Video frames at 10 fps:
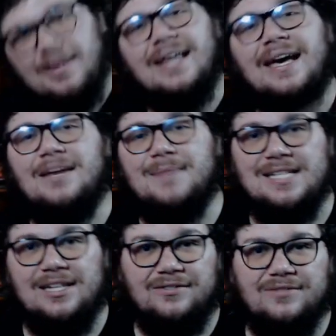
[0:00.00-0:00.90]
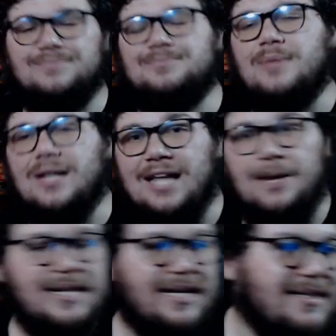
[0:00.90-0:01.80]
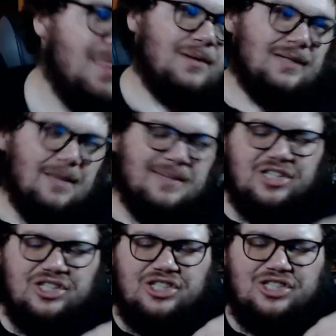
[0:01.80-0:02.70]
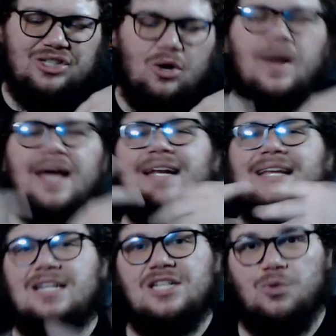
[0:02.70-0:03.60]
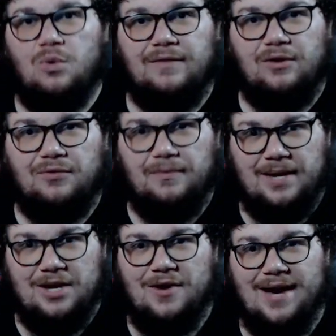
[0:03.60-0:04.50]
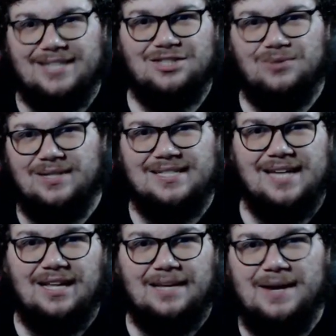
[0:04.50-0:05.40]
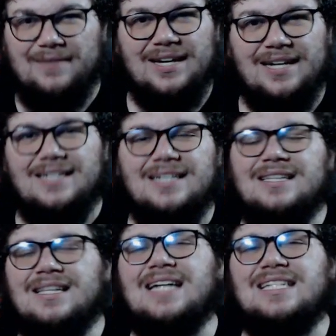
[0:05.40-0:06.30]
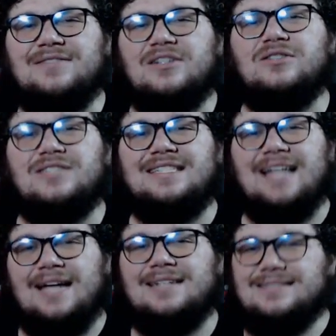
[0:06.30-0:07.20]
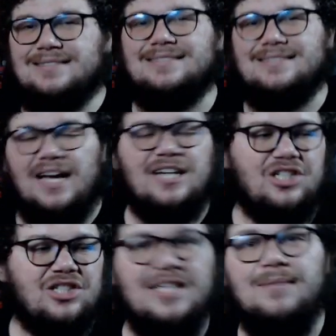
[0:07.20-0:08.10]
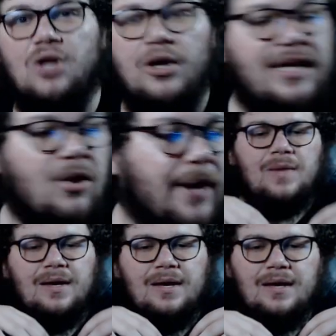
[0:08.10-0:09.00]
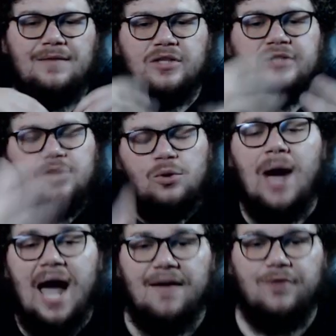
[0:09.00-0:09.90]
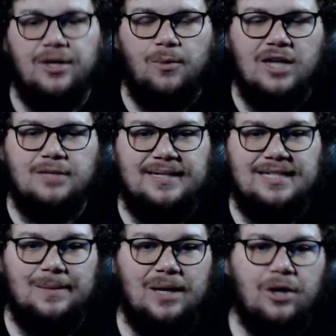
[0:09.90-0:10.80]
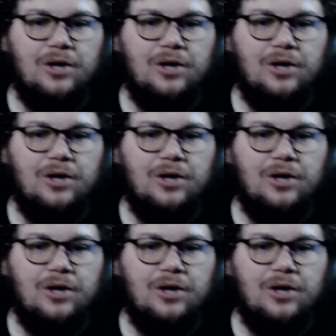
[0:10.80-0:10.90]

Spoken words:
ahead of myself. Allow me to just go ahead and get into the review from here. As you can tell, I'm having a lot of difficulties not just keep going. For those of you who have already watched my TBR, who